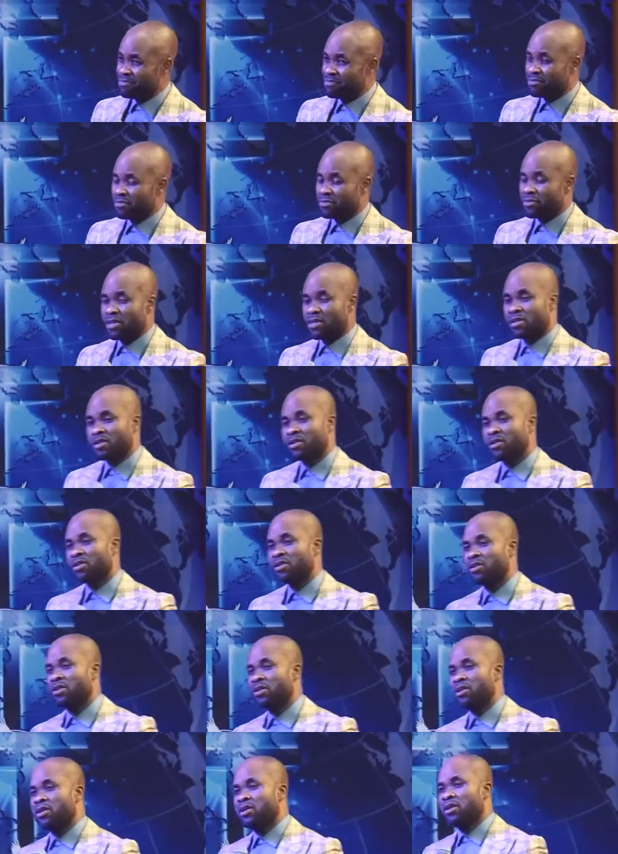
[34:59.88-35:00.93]

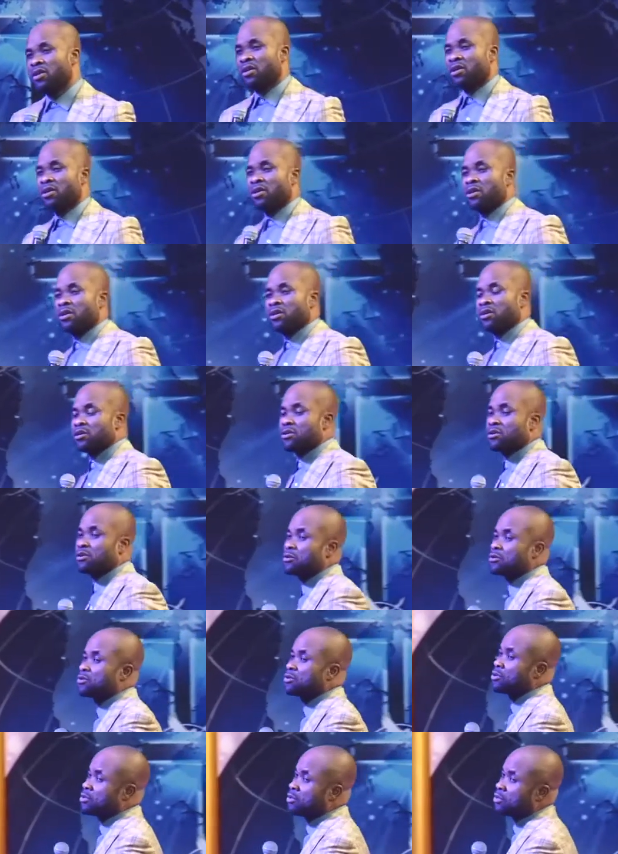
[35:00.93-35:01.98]

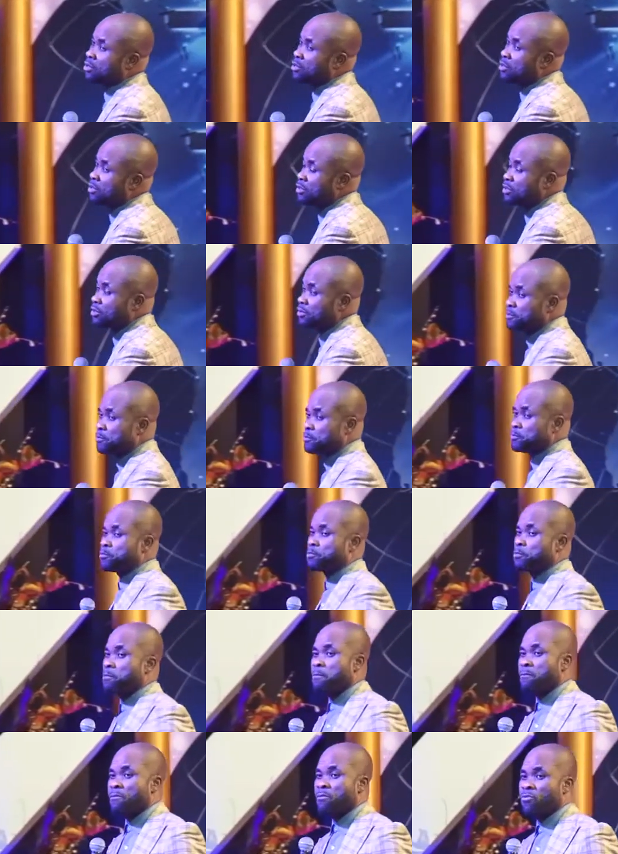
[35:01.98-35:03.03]

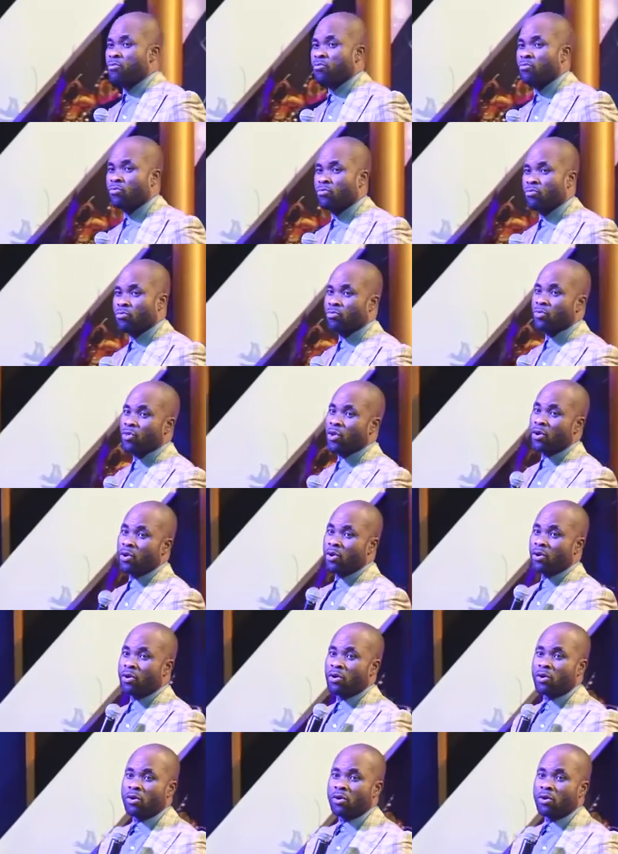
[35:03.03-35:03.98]
[no speech]